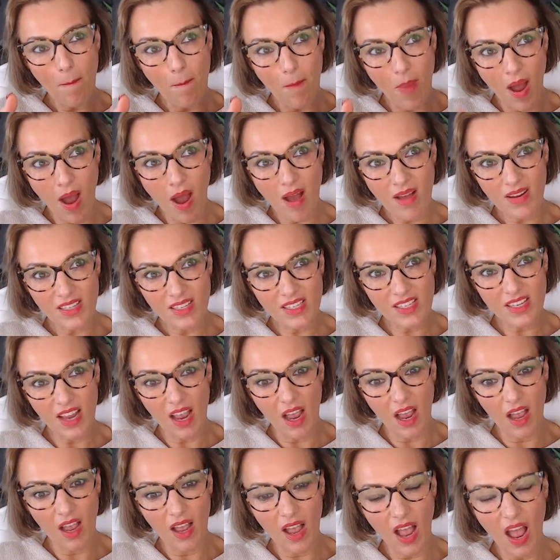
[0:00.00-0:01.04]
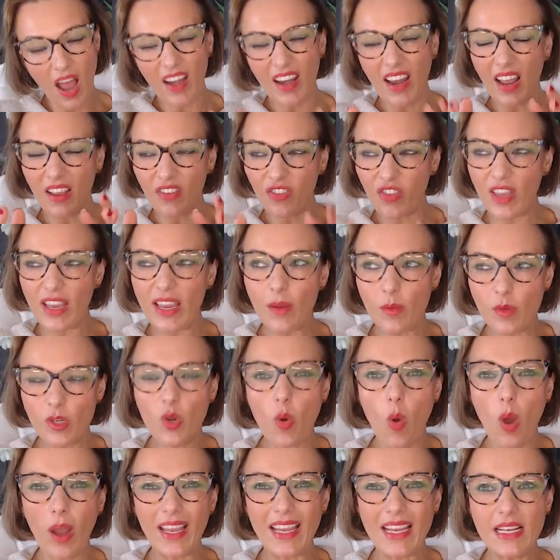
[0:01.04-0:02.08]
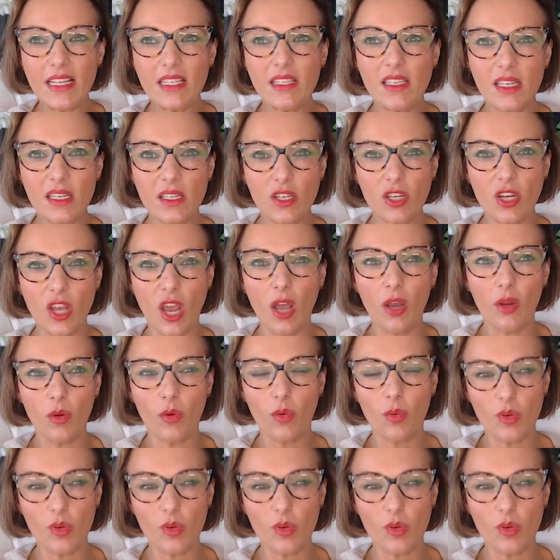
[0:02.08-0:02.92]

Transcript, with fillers: but uh, and I think it was quite easy to code,